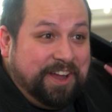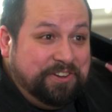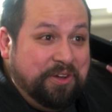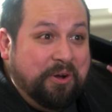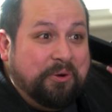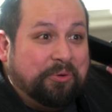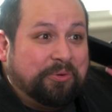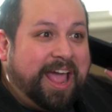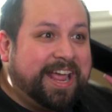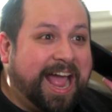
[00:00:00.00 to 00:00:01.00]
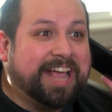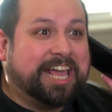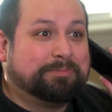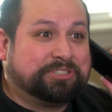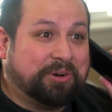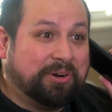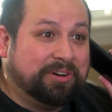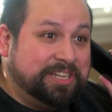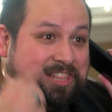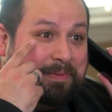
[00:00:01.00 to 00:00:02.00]
I know, right? I got up so
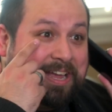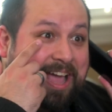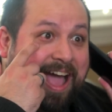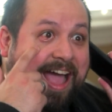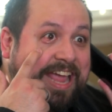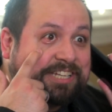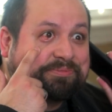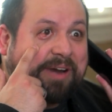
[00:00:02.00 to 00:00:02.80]
early that my eyes